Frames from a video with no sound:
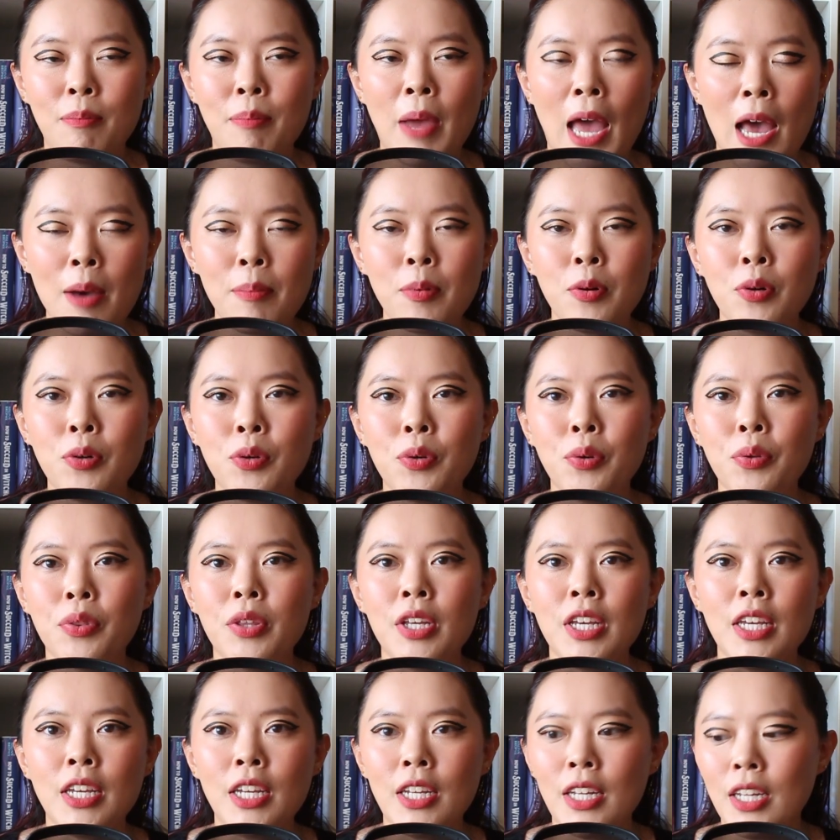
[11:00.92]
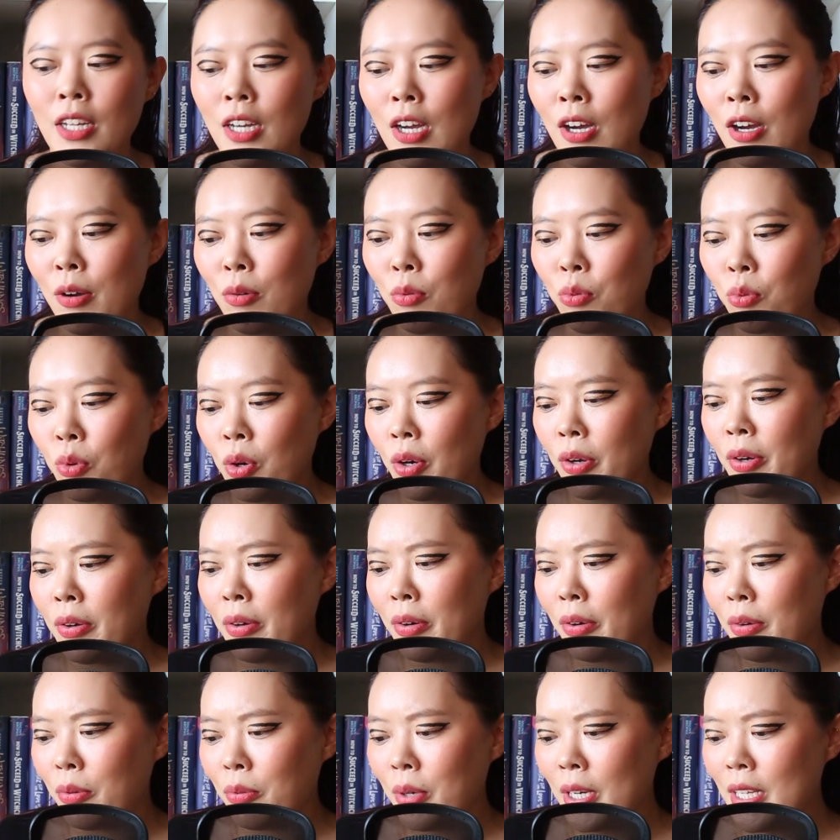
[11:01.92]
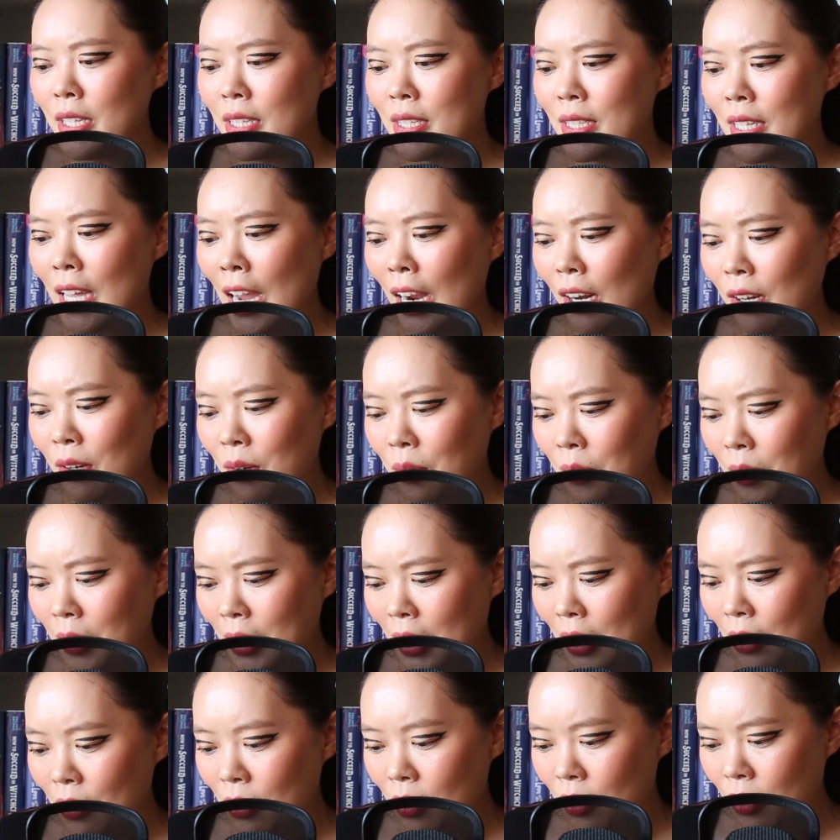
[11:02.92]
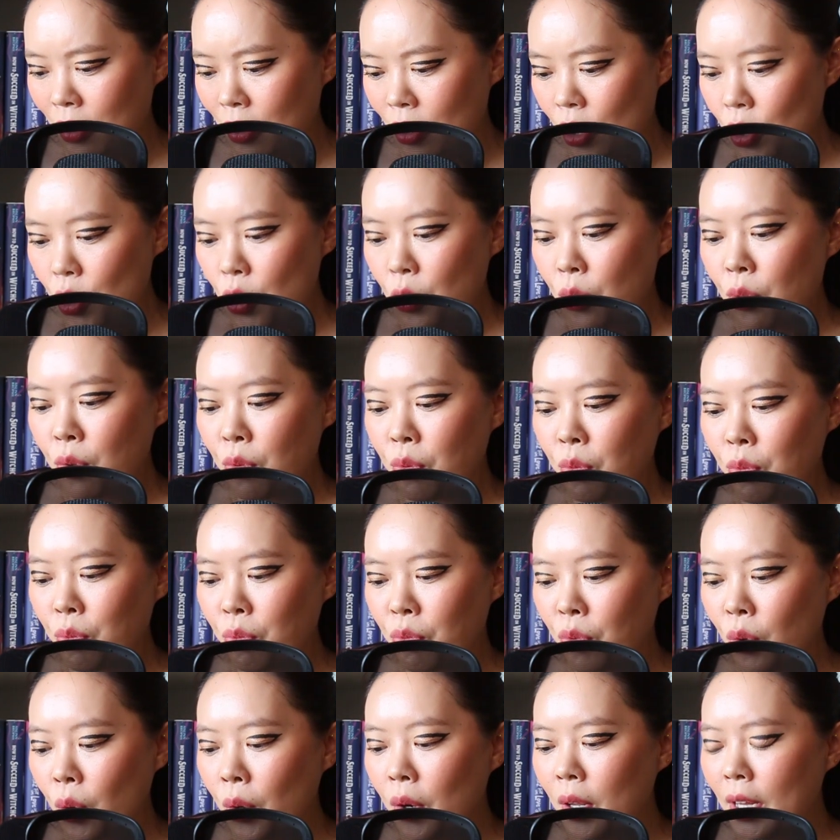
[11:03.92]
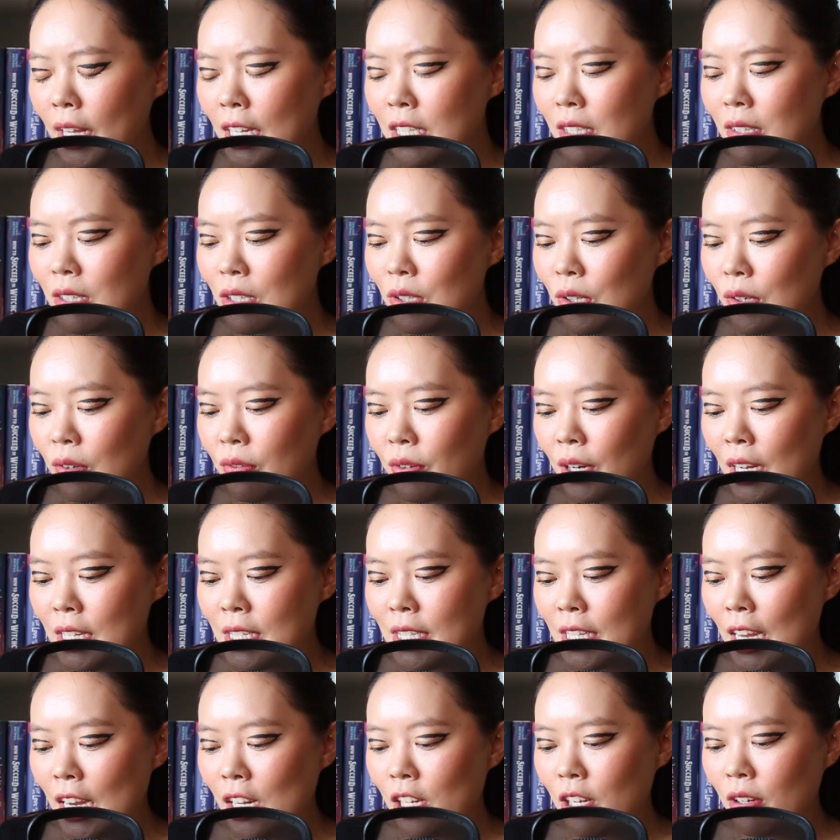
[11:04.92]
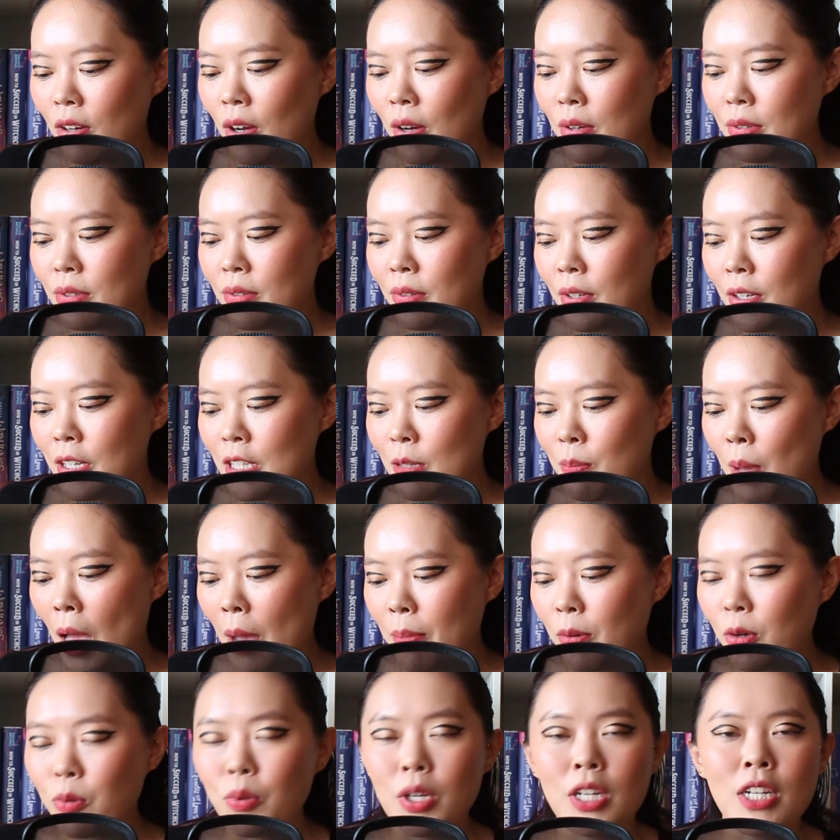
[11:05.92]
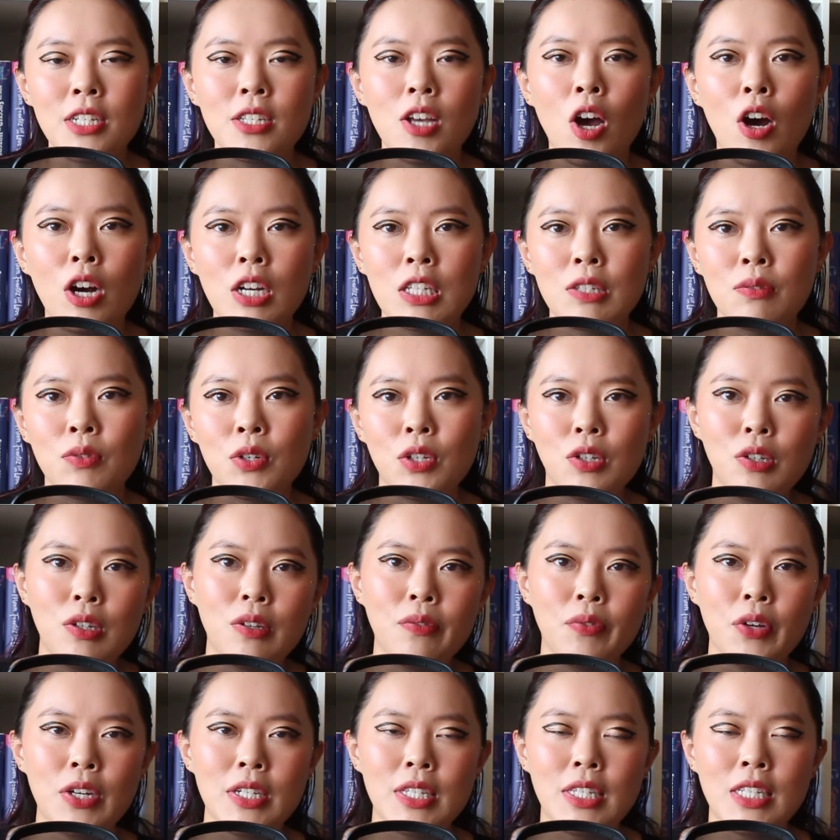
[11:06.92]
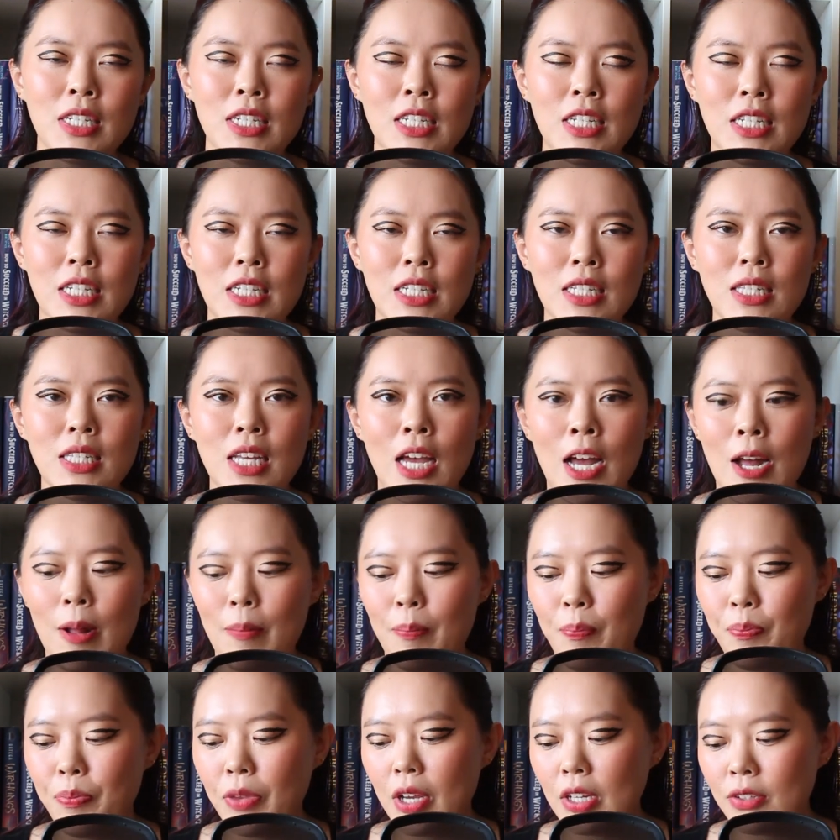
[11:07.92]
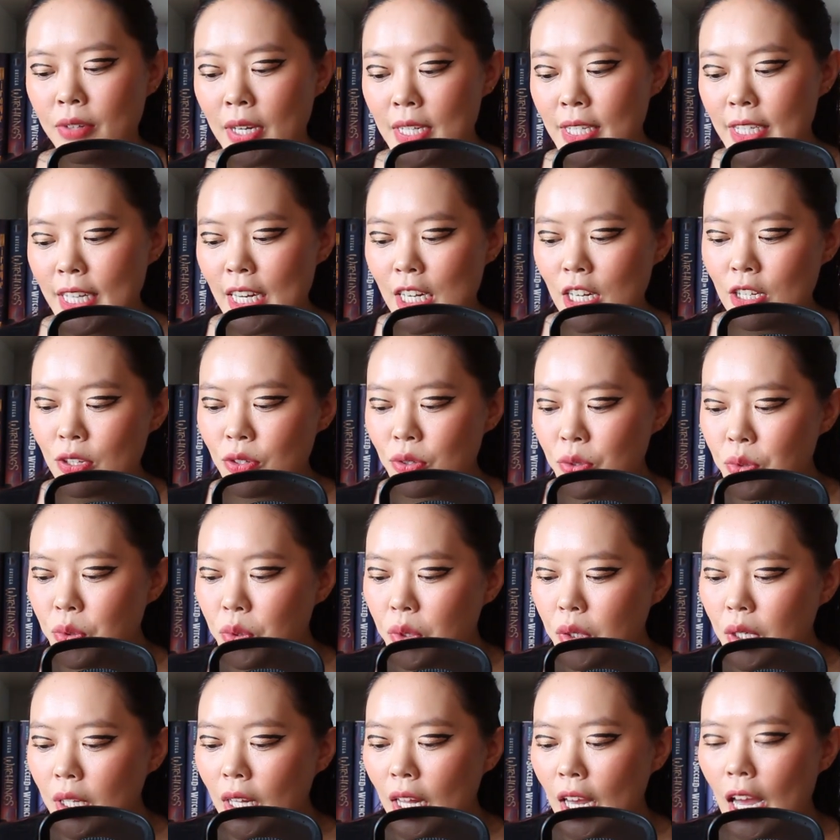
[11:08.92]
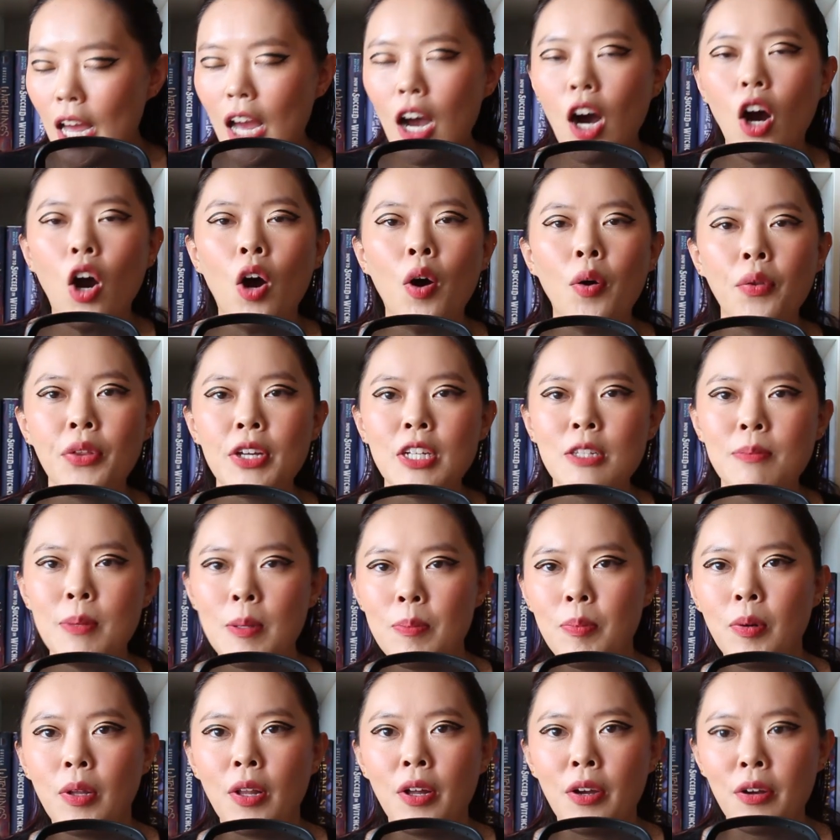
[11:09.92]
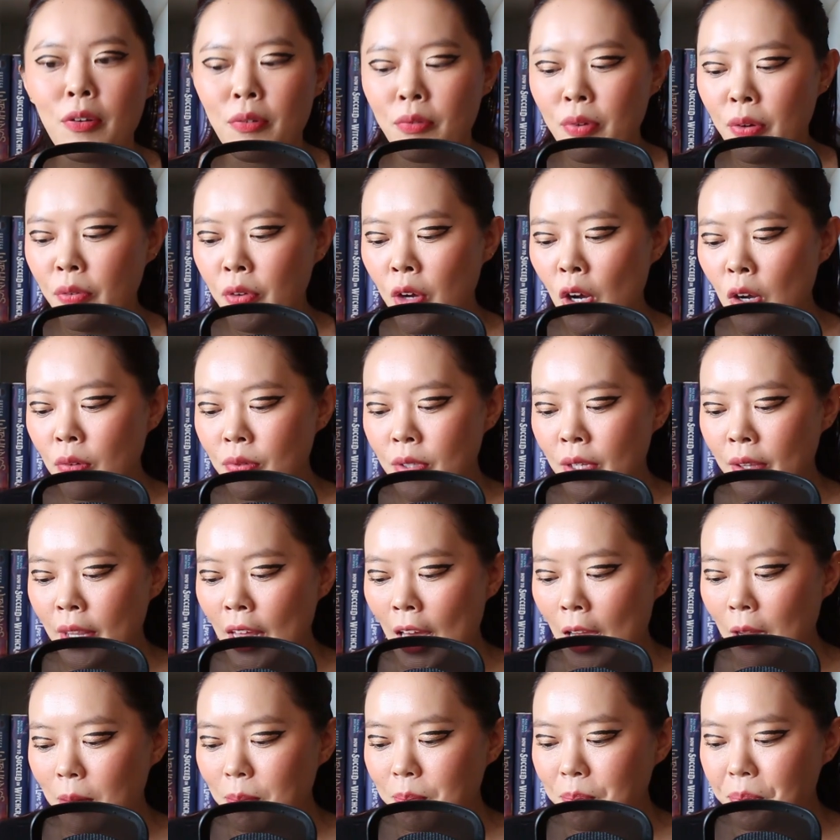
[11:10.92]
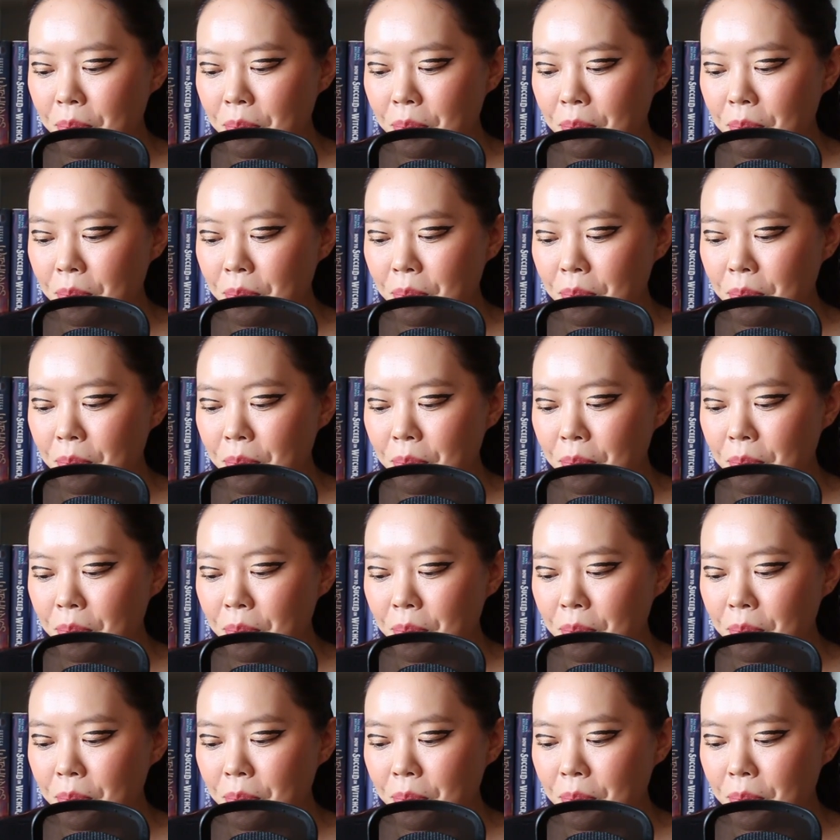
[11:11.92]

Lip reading: Babel, the Royal, what is actually the Royal Institute of Translation, also known as Babel, which is Oxford University's translation school. All these people are involved in that.